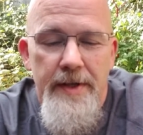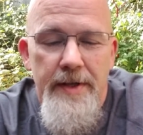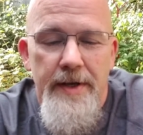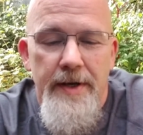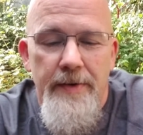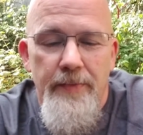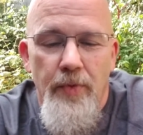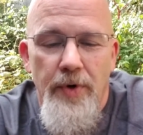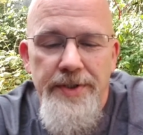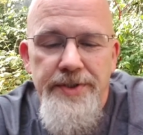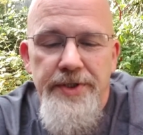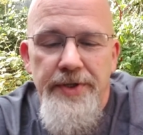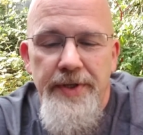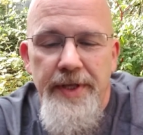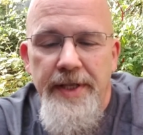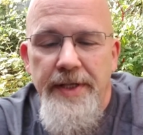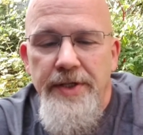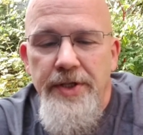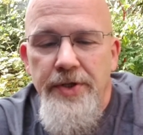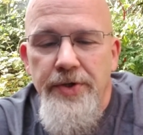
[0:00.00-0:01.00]
Once you
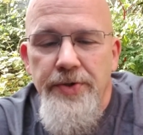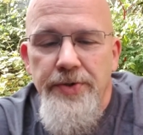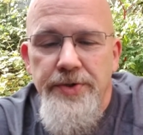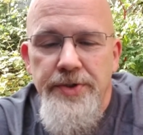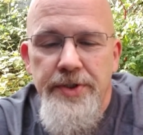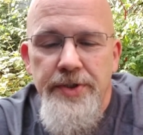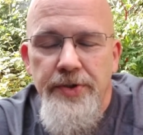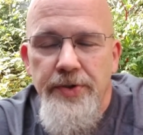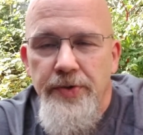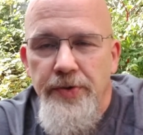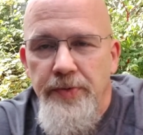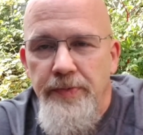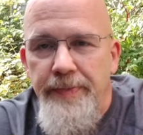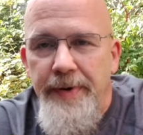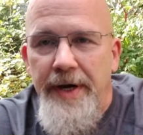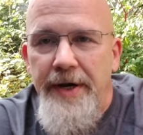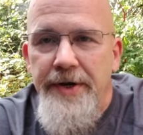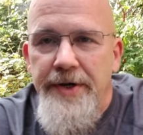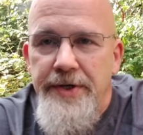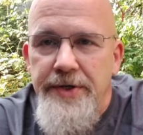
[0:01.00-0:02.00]
get used to
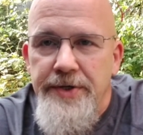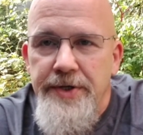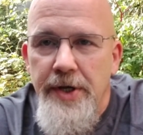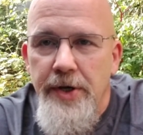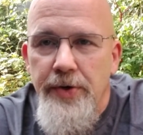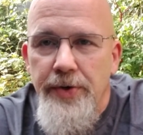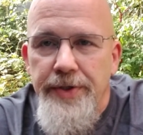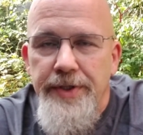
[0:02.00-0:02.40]
burying your toe